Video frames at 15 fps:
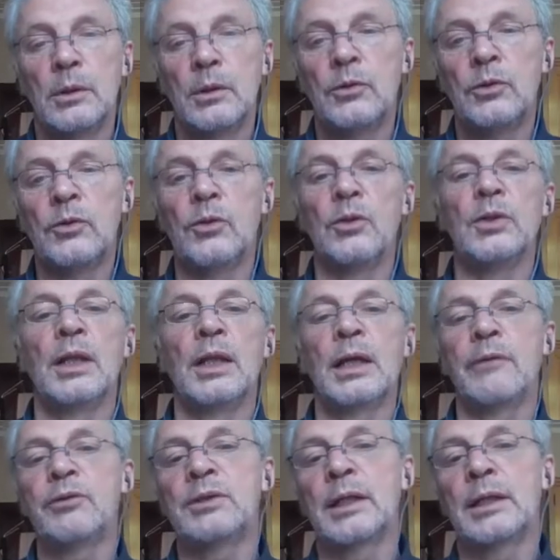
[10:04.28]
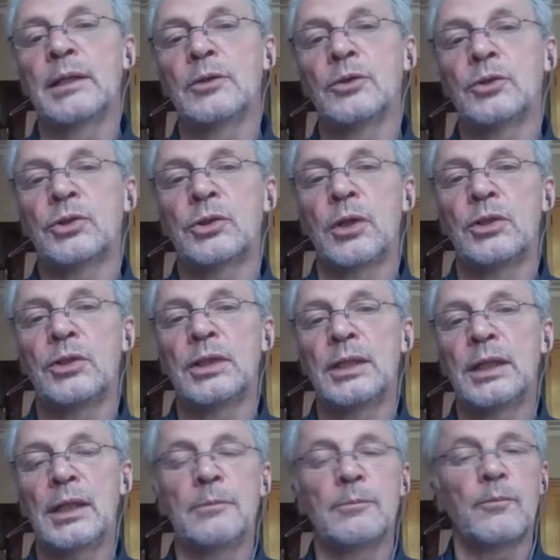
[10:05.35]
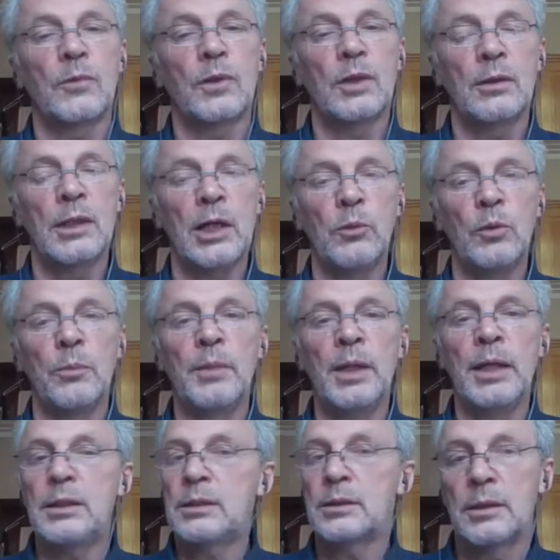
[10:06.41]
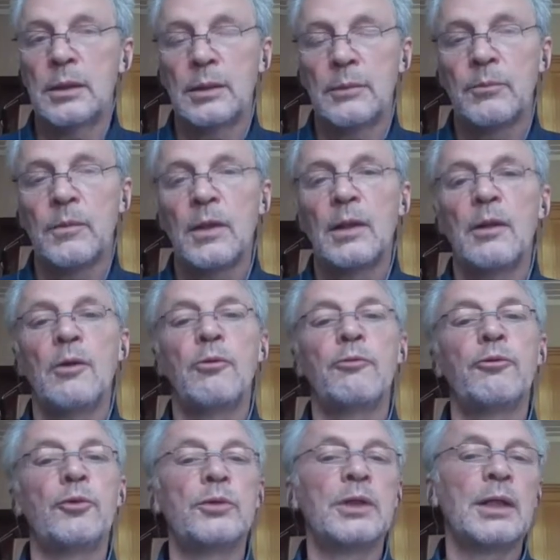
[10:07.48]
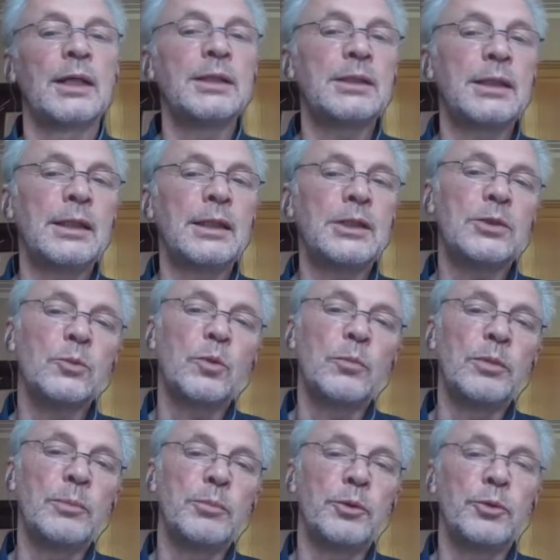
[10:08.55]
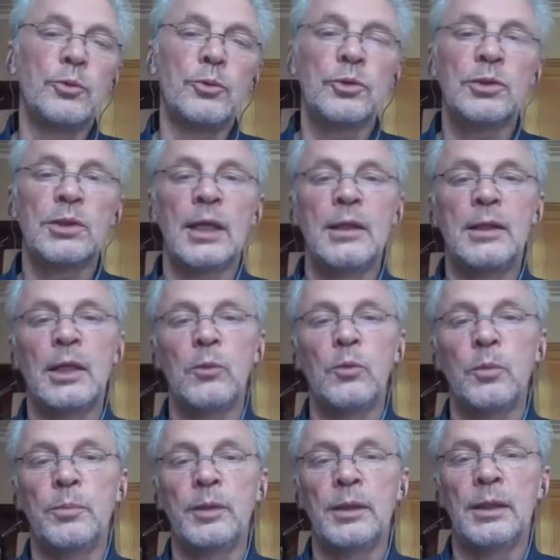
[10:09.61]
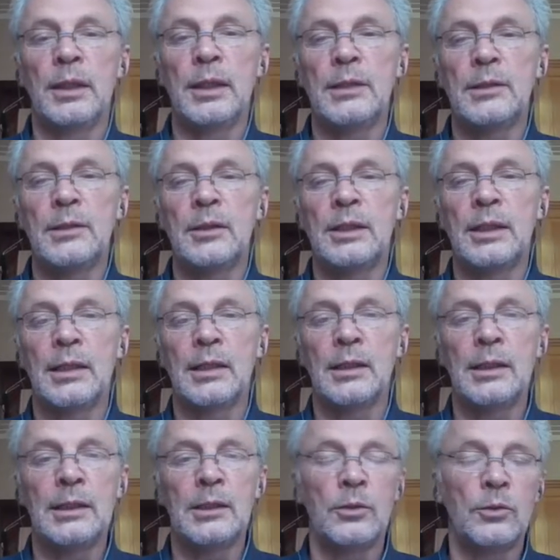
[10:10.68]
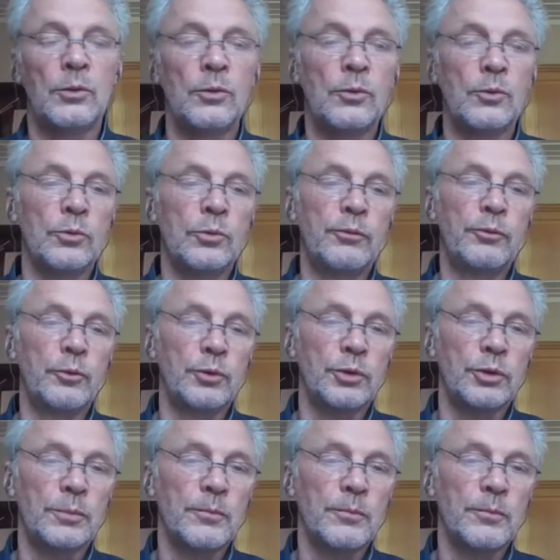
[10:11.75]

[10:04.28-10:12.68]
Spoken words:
the life cycle starts again. They will mate, fertilized eggs will be produced, and they will be laid again into the fruits.